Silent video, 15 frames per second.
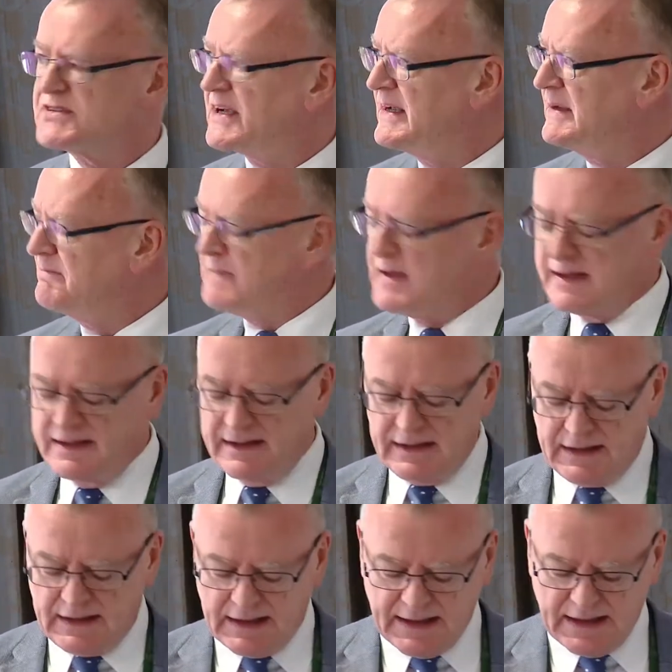Scheme,
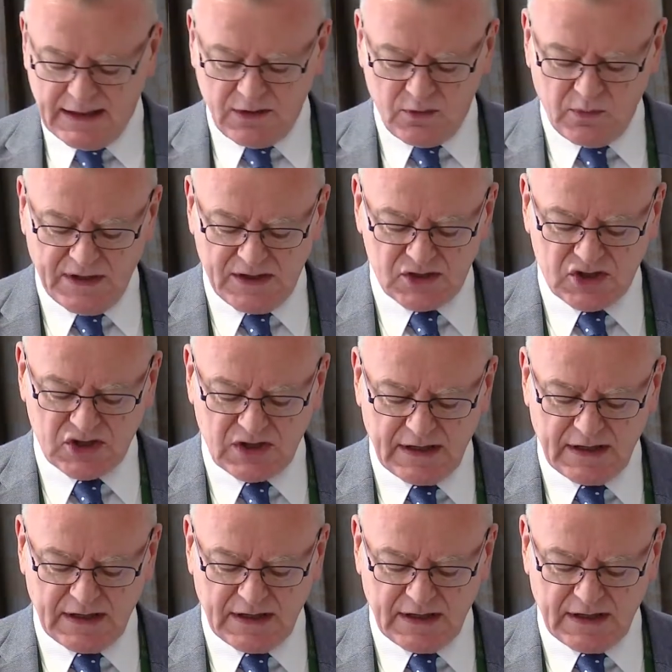which